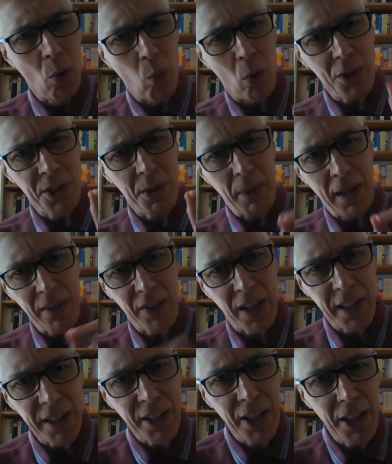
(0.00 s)
What about
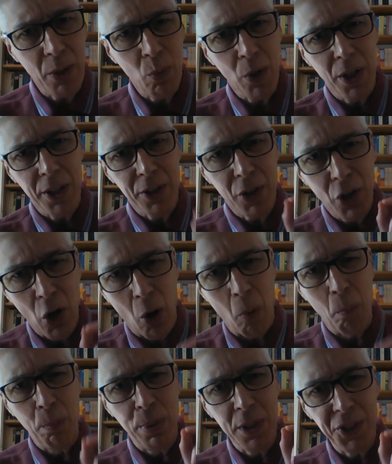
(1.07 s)
that key word
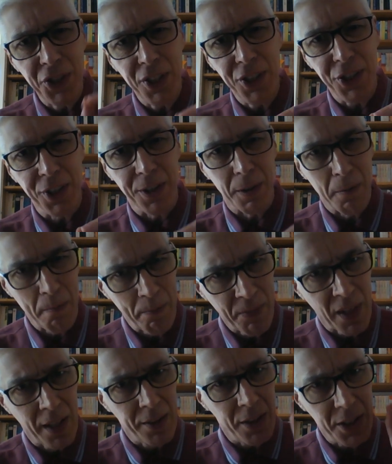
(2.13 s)
composition,
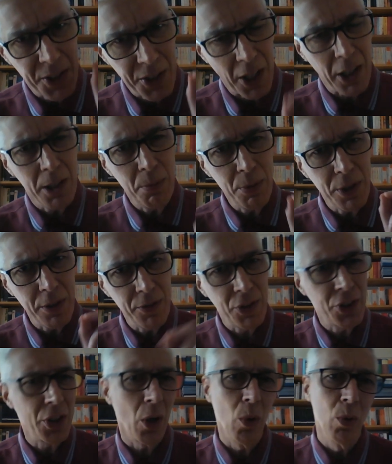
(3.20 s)
the types of
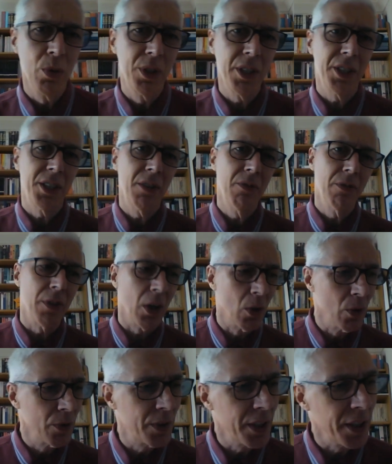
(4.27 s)
soldiers
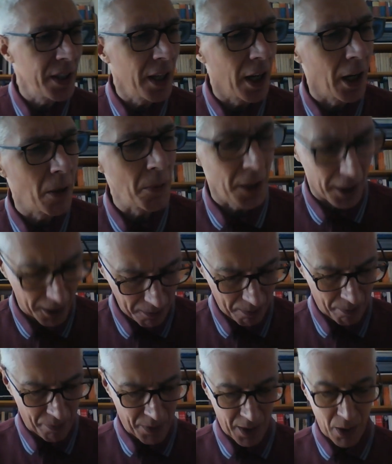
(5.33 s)
involved in the army?
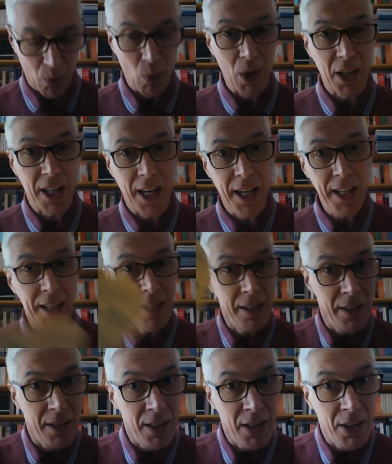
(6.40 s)
Well,
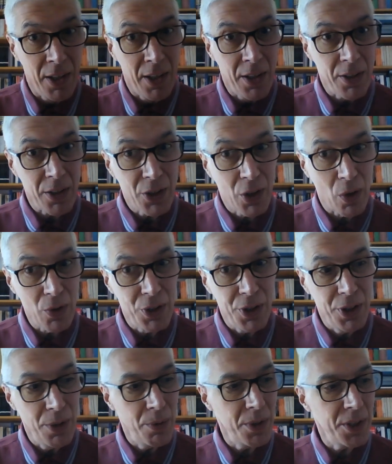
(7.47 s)
again, there's
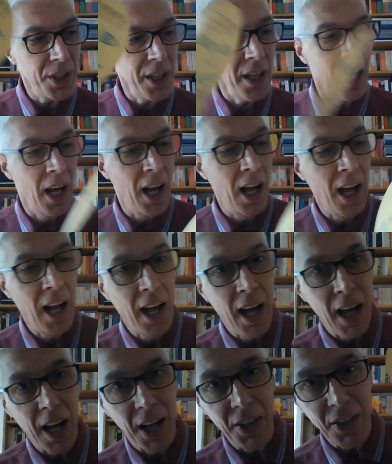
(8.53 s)
continuity,
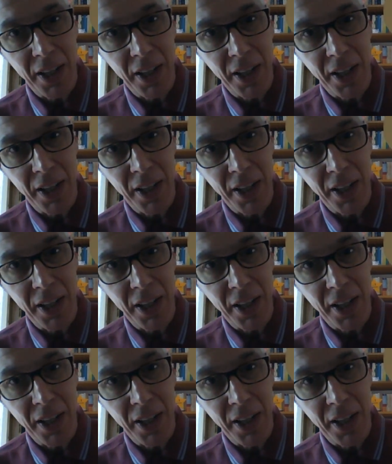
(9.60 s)
and